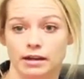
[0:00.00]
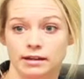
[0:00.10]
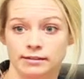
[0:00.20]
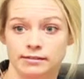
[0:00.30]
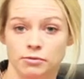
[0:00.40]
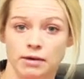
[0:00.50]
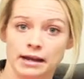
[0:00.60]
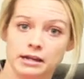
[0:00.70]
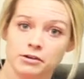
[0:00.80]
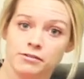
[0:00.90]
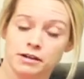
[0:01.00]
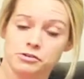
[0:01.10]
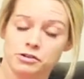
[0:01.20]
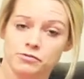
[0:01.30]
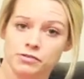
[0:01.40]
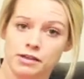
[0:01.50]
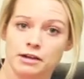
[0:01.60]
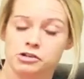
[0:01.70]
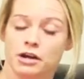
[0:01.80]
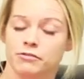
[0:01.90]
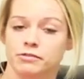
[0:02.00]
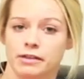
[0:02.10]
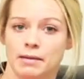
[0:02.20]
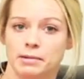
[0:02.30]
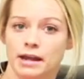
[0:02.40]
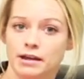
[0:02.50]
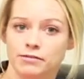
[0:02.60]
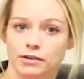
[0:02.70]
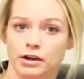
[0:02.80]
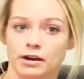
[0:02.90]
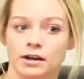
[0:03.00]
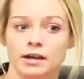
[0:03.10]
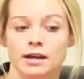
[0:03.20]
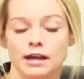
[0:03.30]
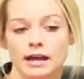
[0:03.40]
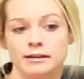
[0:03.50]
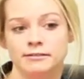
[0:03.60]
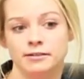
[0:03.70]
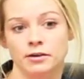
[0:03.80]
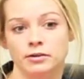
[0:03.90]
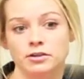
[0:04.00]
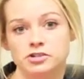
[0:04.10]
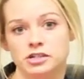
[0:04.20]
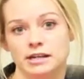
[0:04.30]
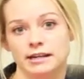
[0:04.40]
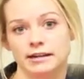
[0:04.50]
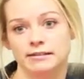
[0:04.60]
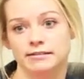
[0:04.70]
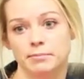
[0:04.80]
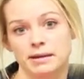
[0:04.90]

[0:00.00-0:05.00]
is the right intervention for that child for that behavior. And so usually it's a